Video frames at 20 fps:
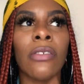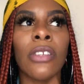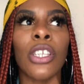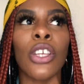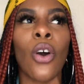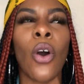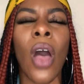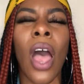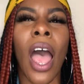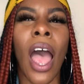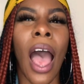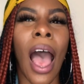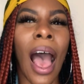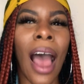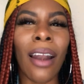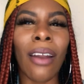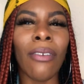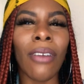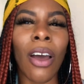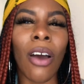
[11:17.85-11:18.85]
So I
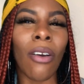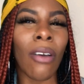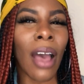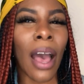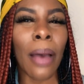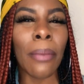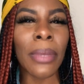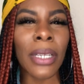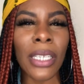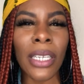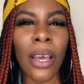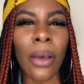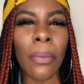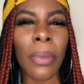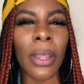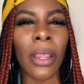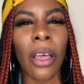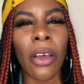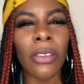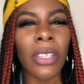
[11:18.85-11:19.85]
don't know, comment down
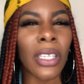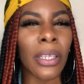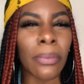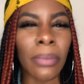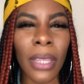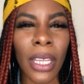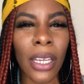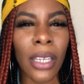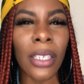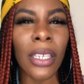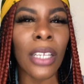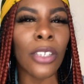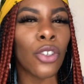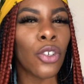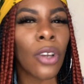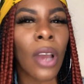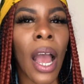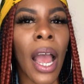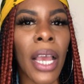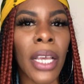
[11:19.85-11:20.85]
below some things that
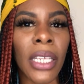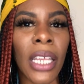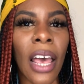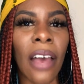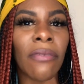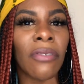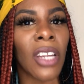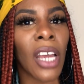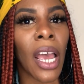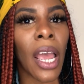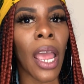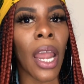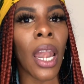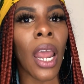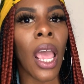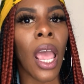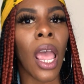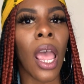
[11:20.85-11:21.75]
you guys have done